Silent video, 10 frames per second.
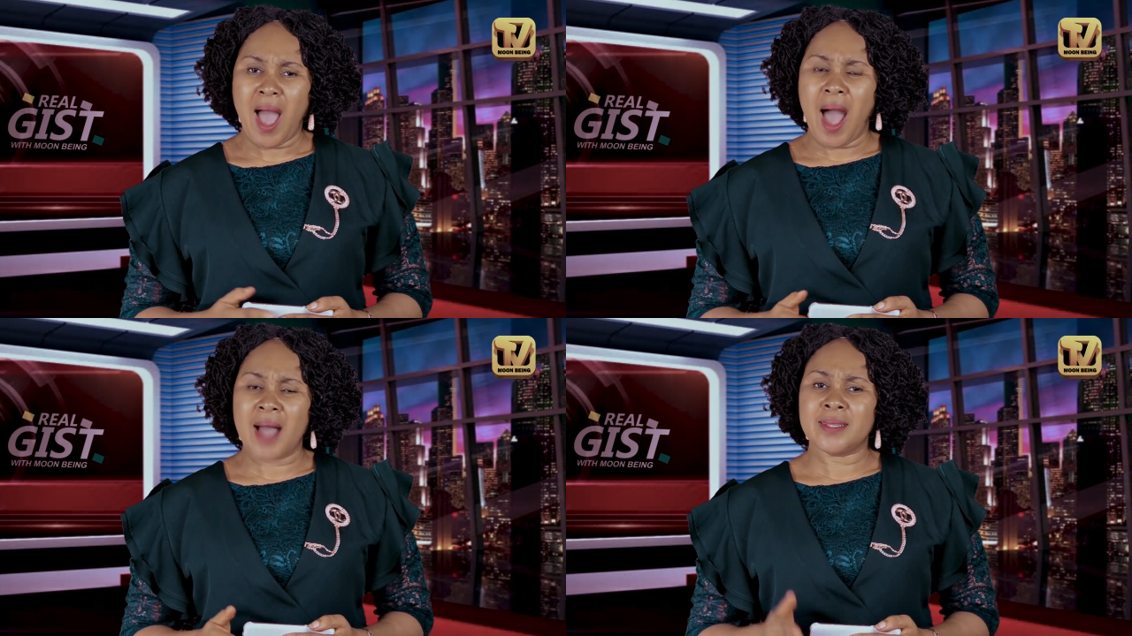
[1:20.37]

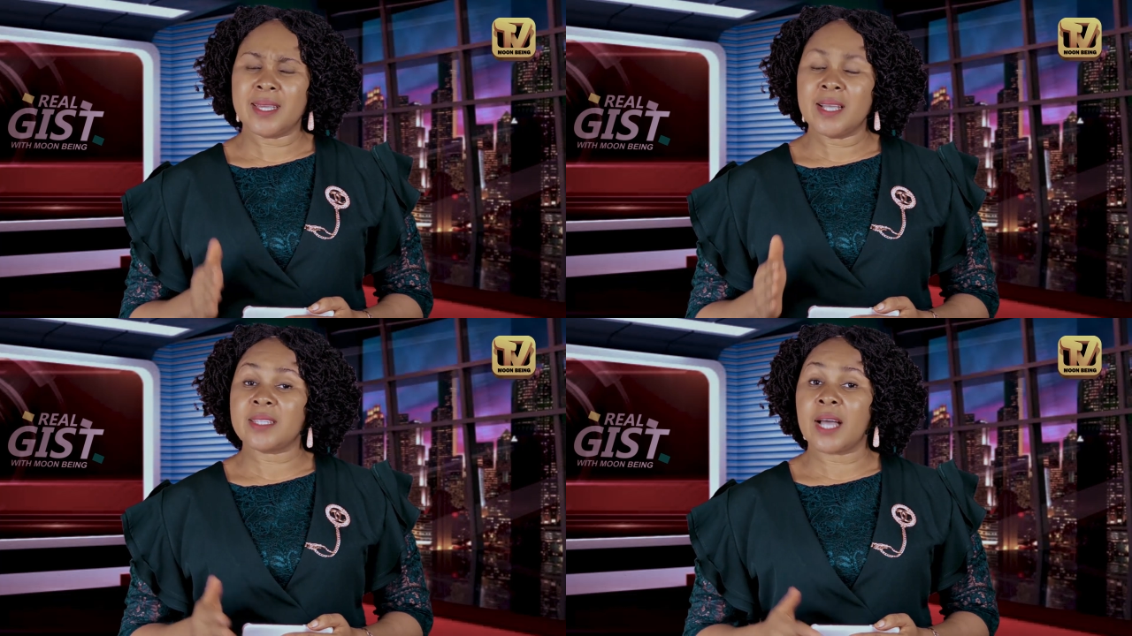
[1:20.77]
and
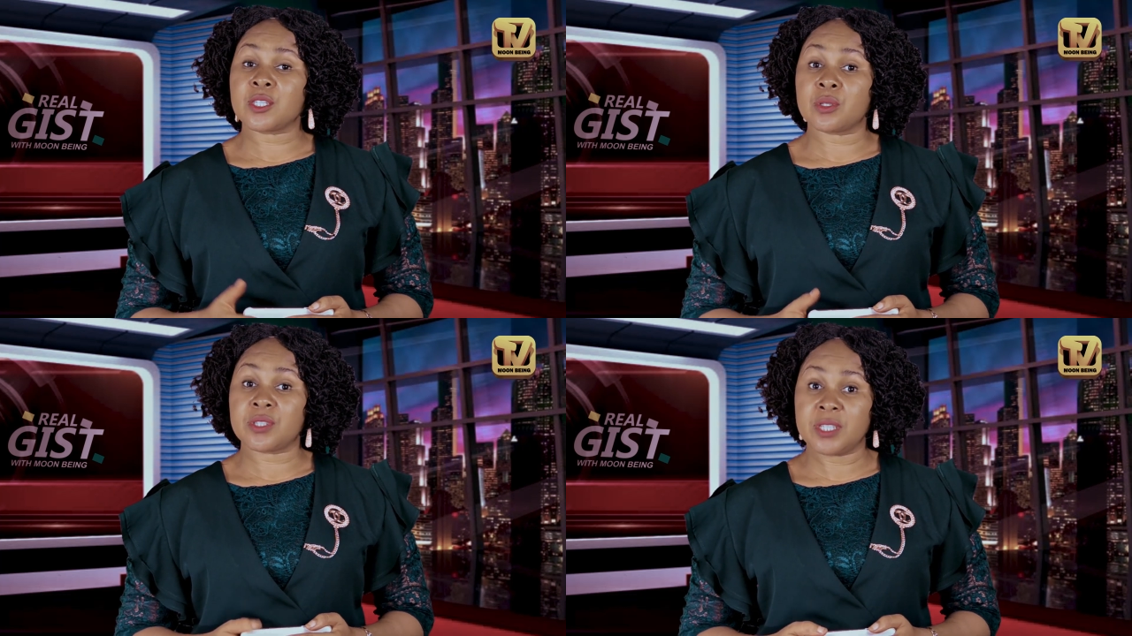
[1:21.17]
its
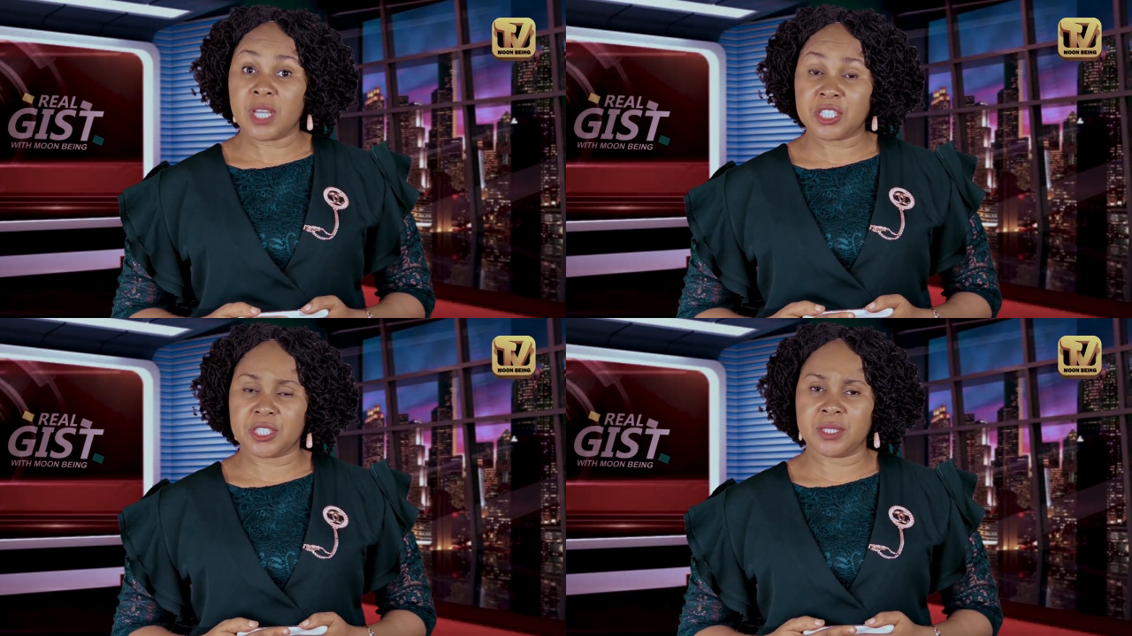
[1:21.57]

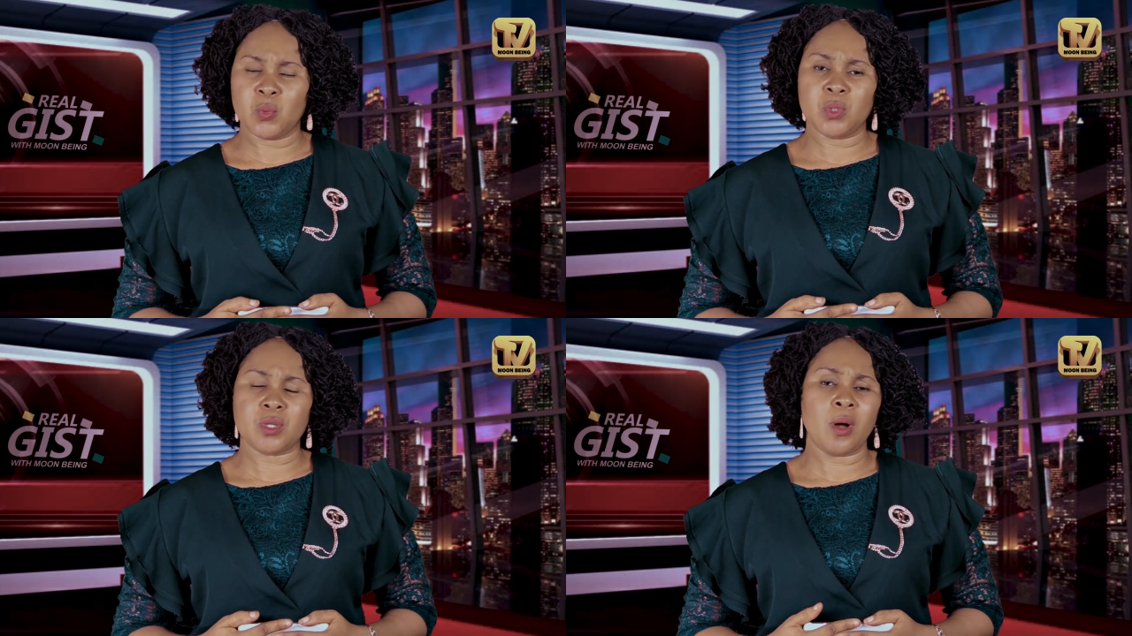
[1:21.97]
association
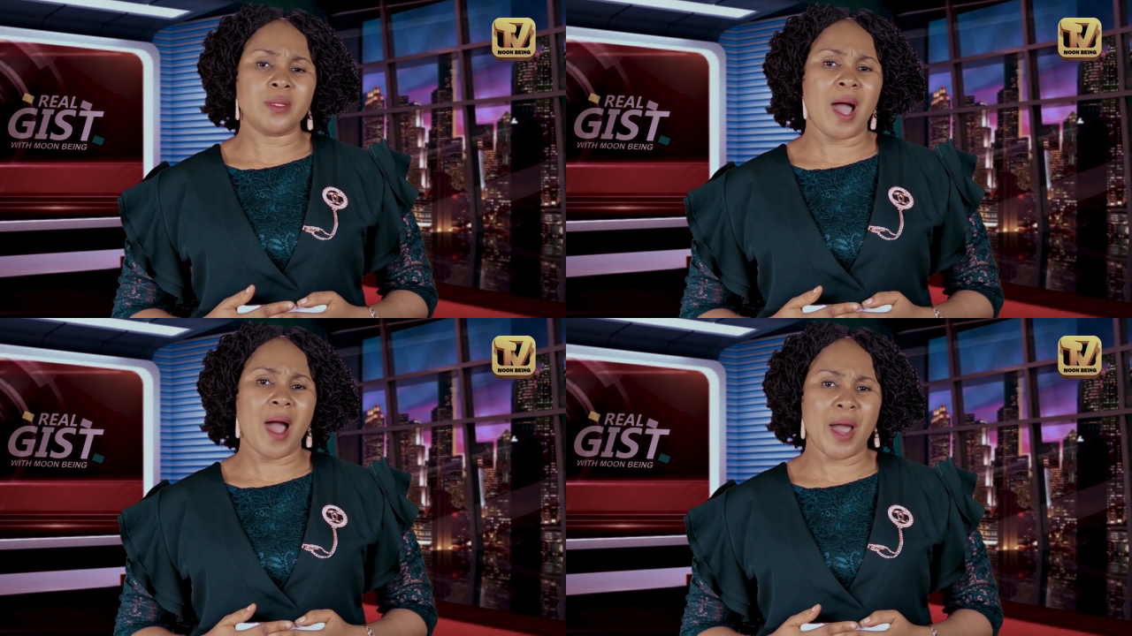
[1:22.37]
with
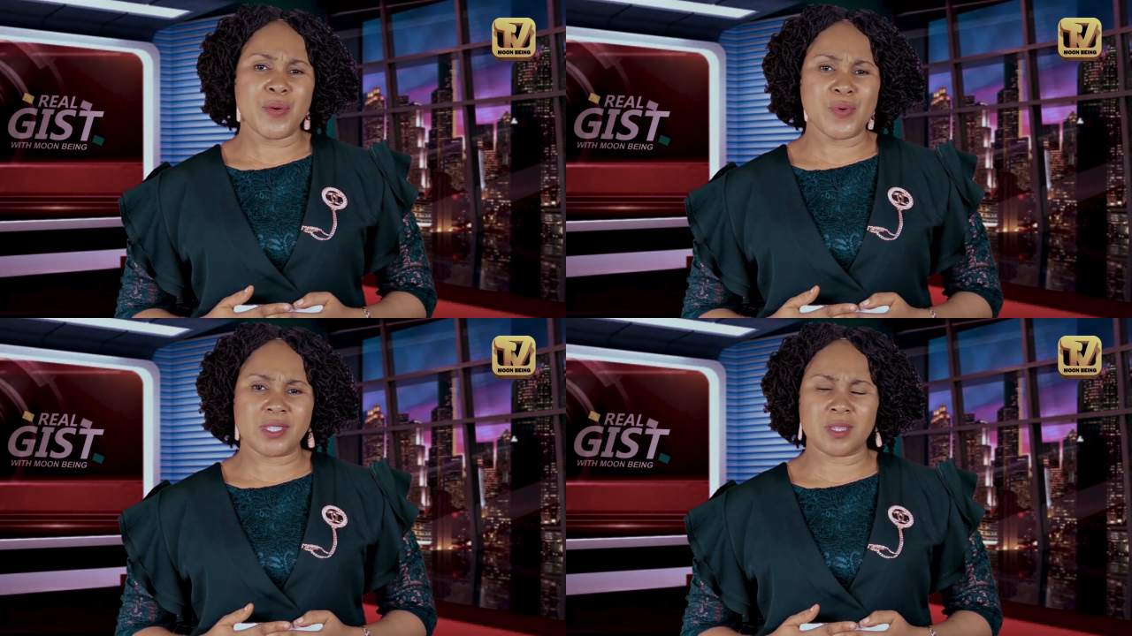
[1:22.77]
other
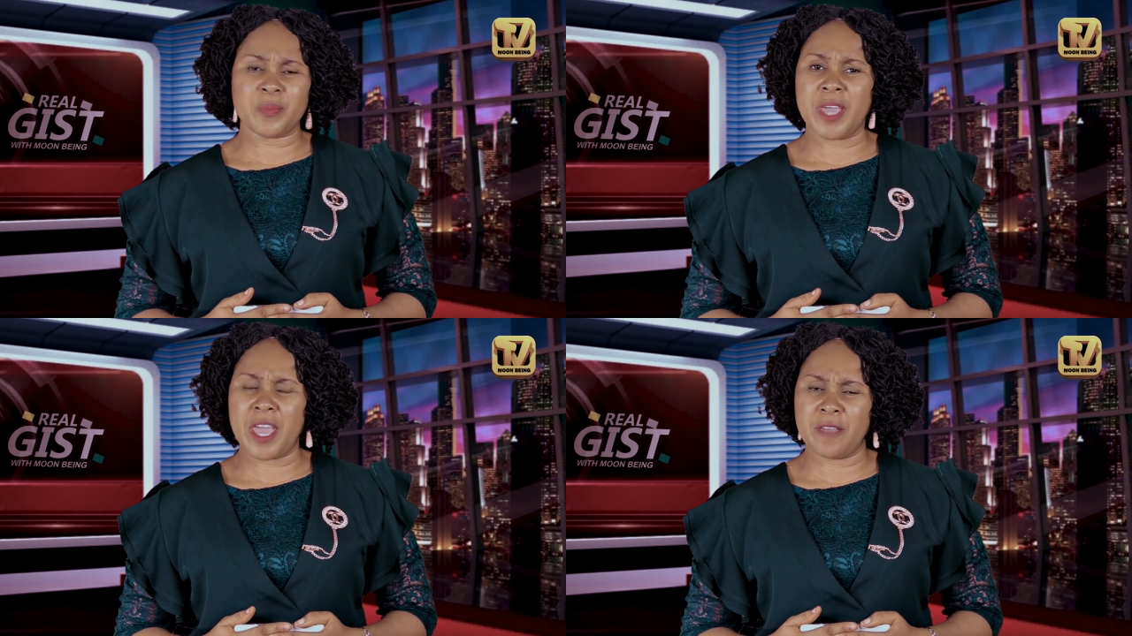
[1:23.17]
high-risk
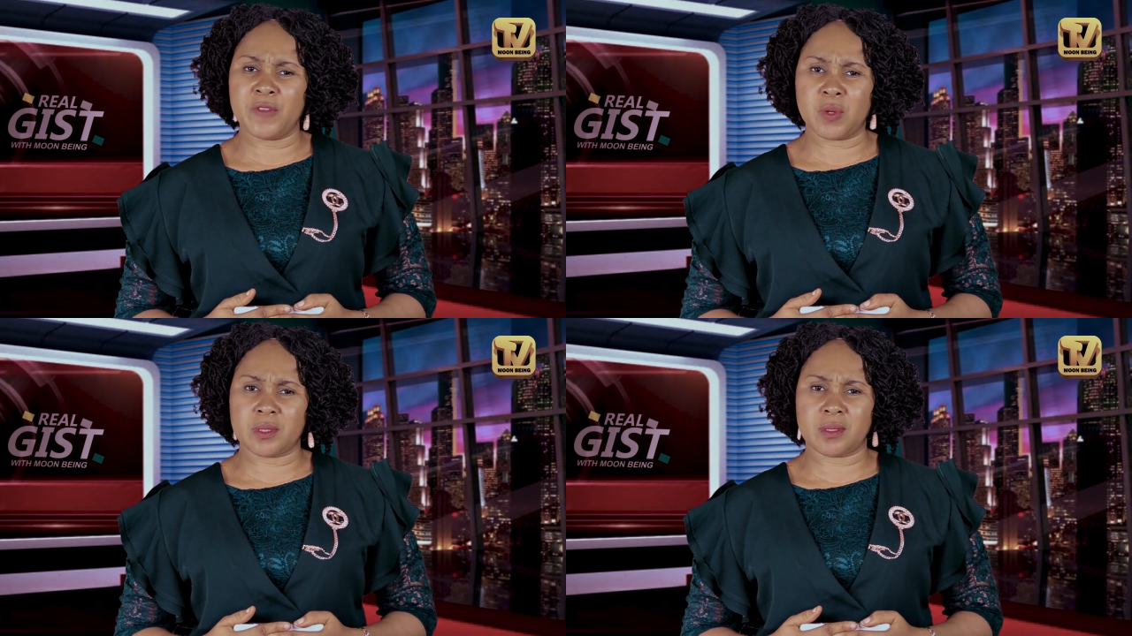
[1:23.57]

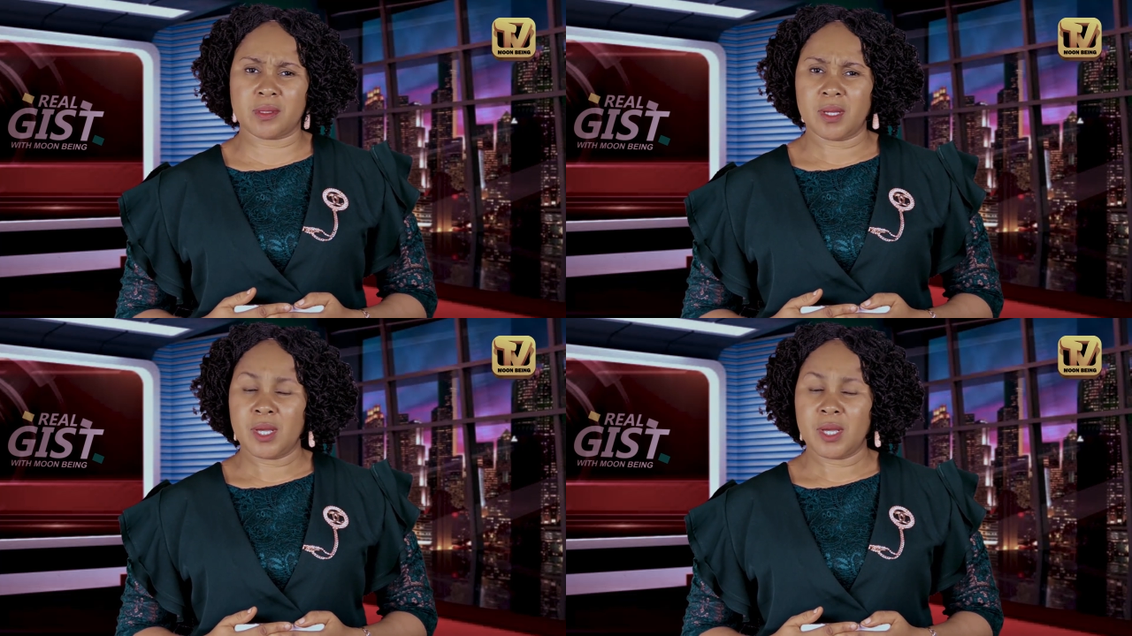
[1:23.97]
behaviors.